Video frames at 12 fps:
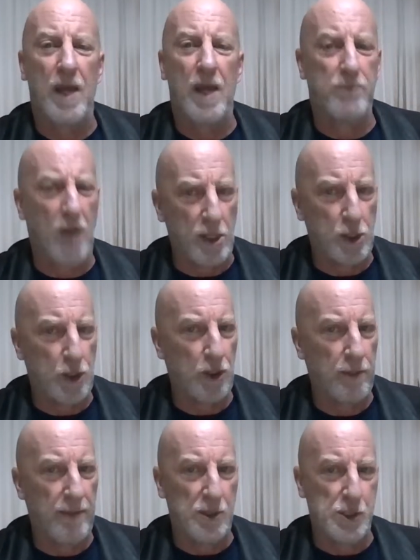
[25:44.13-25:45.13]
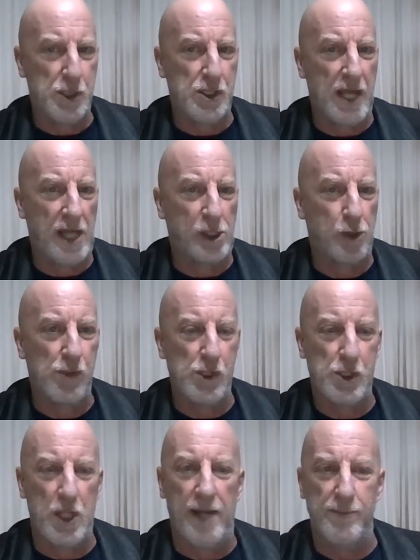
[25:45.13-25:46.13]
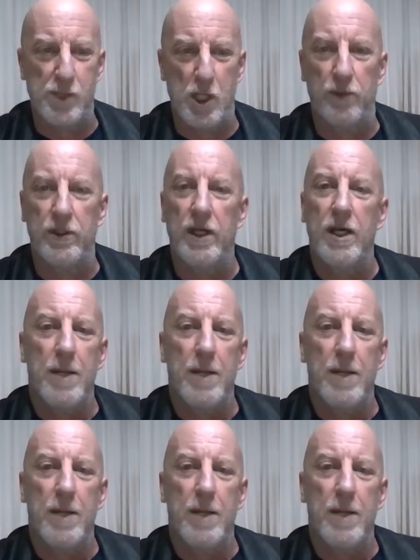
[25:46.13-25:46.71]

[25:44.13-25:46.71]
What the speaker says: I'm not sure about Saskatchewan's time zone.